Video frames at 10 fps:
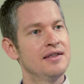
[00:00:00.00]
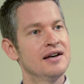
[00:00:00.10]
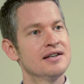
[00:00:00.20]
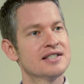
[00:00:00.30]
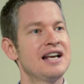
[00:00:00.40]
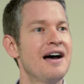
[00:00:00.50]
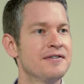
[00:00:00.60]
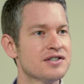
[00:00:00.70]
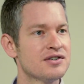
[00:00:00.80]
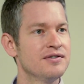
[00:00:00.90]
the
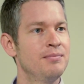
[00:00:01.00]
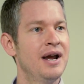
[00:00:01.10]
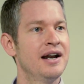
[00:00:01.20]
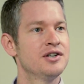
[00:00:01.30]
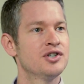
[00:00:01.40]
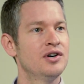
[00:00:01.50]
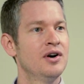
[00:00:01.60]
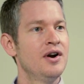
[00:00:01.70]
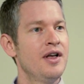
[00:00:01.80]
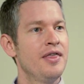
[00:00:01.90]
staff at
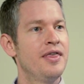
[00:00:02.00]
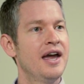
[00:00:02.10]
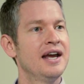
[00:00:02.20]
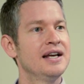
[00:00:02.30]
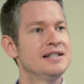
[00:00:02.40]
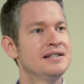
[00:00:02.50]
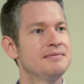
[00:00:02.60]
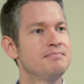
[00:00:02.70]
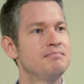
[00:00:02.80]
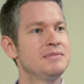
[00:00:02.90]
ServeManager, they
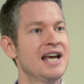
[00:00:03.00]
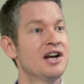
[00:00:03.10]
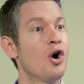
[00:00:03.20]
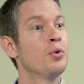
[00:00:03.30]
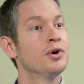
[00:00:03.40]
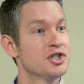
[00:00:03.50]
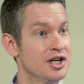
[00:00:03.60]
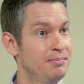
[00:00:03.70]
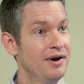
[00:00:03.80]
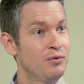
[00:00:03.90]
take
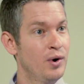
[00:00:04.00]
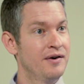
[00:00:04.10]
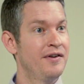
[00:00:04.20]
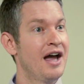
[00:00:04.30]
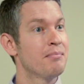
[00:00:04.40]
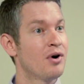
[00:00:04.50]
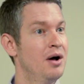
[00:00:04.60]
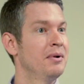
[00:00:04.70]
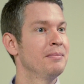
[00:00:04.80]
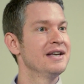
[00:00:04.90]
ownership of whatever that
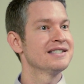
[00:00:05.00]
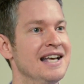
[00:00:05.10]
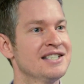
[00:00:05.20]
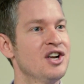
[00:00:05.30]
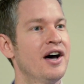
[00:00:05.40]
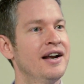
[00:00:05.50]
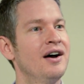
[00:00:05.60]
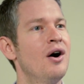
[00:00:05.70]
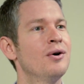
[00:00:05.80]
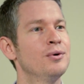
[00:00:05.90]
problem is. It's not
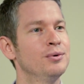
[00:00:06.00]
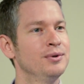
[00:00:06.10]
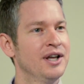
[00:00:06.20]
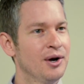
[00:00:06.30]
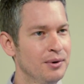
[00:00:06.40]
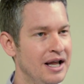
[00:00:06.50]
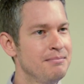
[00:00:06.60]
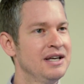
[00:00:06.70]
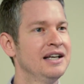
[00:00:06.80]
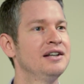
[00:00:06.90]

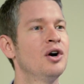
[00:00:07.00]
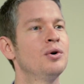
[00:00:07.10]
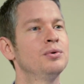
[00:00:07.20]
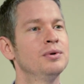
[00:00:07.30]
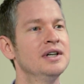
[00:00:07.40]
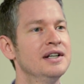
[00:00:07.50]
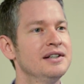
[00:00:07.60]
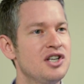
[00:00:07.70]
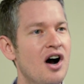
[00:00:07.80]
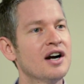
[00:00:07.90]
let me go
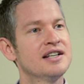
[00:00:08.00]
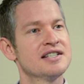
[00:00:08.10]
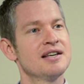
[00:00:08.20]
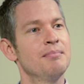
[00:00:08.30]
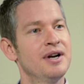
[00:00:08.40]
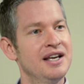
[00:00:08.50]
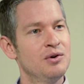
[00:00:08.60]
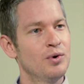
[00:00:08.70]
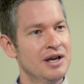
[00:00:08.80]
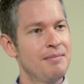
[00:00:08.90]
talk to somebody
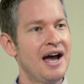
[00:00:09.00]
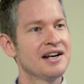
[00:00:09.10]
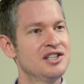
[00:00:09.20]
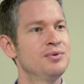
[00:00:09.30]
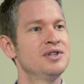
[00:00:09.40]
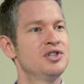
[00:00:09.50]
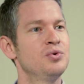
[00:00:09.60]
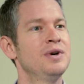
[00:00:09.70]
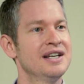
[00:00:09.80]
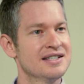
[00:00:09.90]
and we'll get back to you in
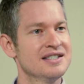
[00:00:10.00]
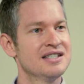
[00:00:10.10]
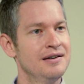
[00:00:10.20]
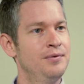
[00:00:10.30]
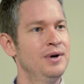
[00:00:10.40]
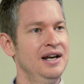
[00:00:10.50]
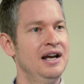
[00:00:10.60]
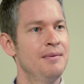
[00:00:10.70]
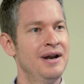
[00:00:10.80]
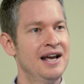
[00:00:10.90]
2 weeks and see if we can
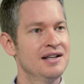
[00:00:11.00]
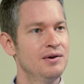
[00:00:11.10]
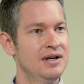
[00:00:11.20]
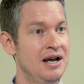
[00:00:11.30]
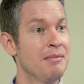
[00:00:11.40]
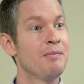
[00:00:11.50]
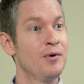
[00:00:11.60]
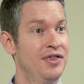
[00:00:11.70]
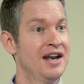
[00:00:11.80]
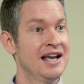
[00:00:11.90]
come up
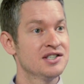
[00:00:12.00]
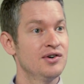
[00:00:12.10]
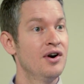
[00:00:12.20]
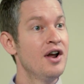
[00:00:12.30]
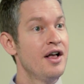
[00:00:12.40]
with an answer.